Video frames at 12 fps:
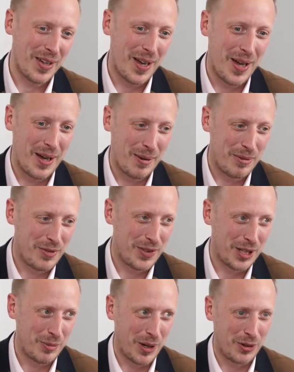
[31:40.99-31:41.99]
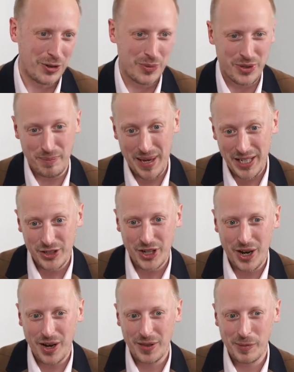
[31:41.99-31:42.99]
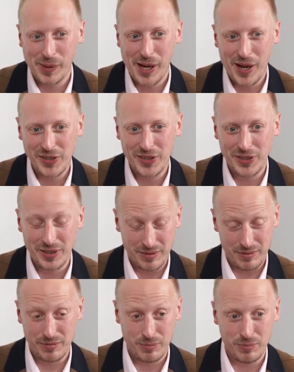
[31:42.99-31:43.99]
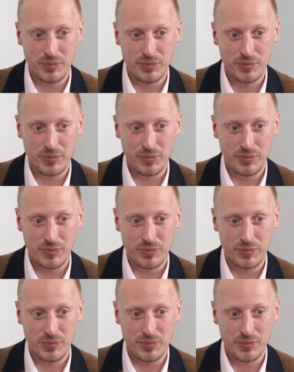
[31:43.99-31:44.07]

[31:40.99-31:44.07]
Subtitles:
If you think about groups like MageCart in the past and